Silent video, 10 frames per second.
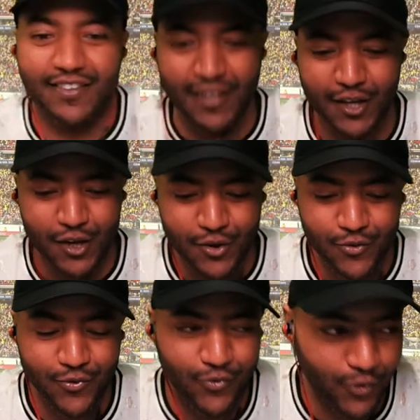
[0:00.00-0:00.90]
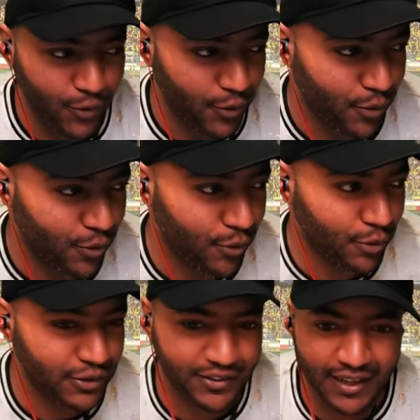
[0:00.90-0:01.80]
at
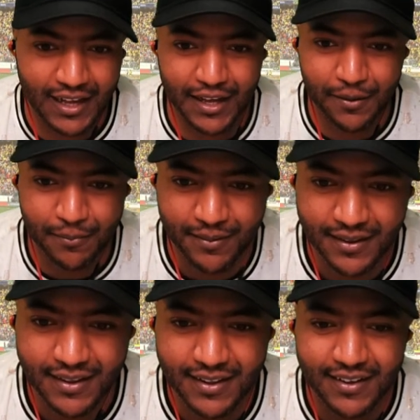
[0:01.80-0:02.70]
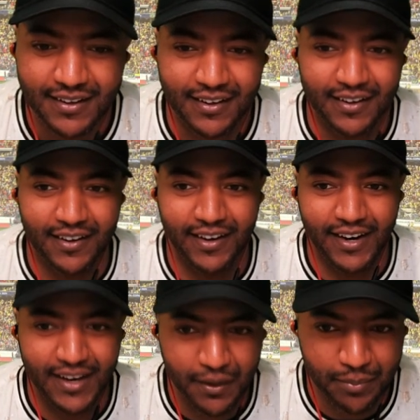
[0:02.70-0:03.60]
full time.
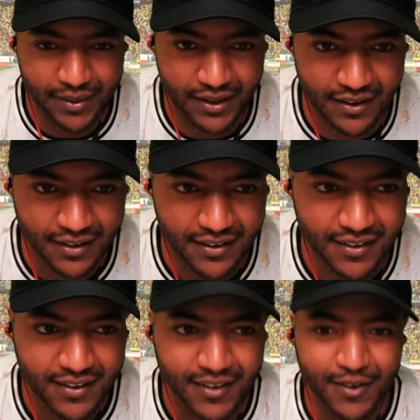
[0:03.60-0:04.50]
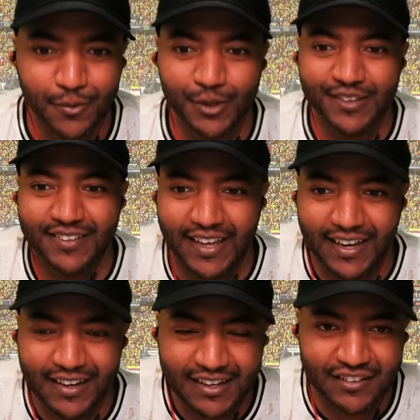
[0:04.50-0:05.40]
Colombia will
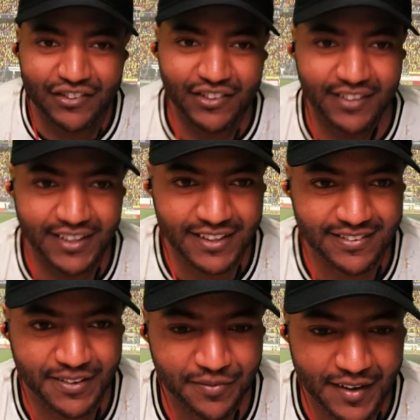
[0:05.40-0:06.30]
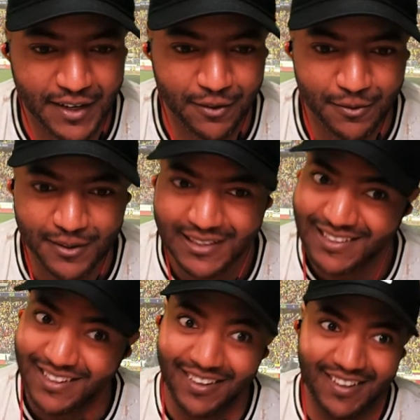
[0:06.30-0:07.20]
take Argentina to the final.
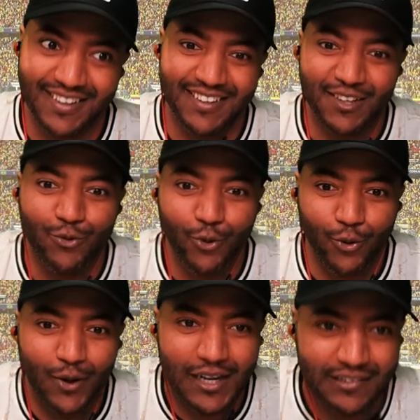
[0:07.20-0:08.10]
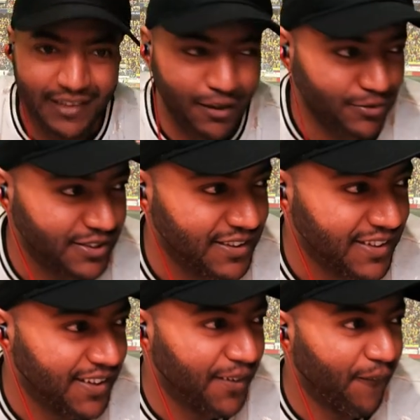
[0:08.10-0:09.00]
Look, Uruguay is out.
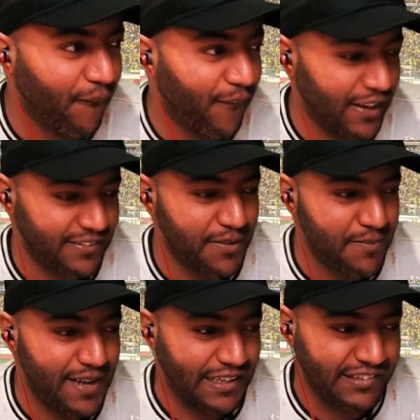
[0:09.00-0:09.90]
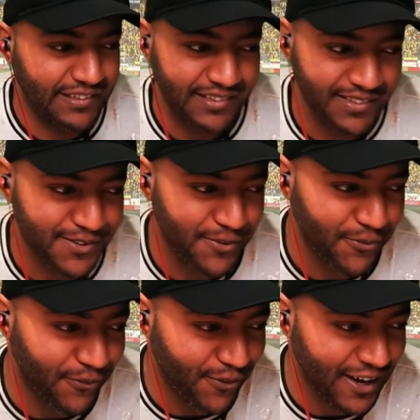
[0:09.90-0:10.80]
What a match.
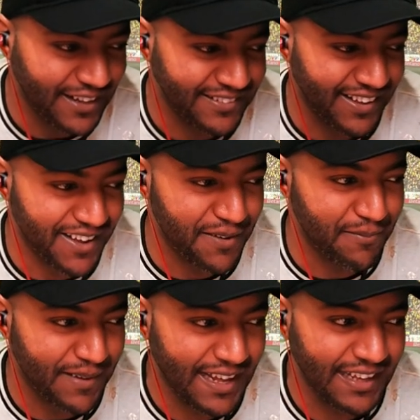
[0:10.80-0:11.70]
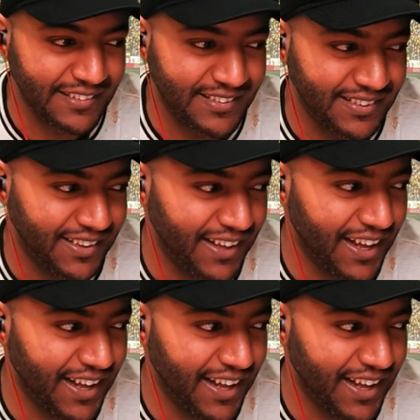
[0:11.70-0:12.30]
What a match.